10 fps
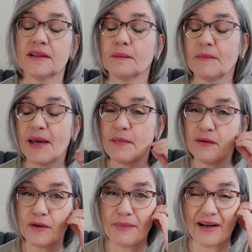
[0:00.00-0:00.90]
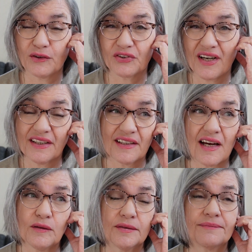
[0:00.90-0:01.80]
maybe we're back on track
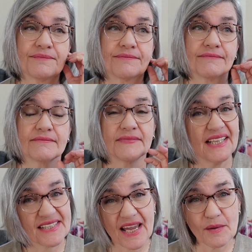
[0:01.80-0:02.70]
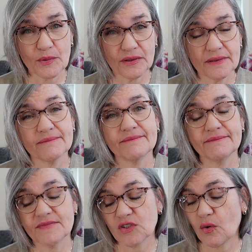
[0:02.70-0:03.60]
now. It's April,
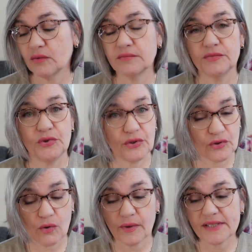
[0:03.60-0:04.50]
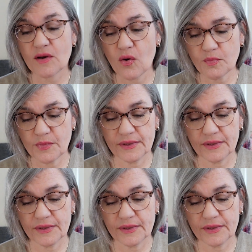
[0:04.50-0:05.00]
so you can always hope.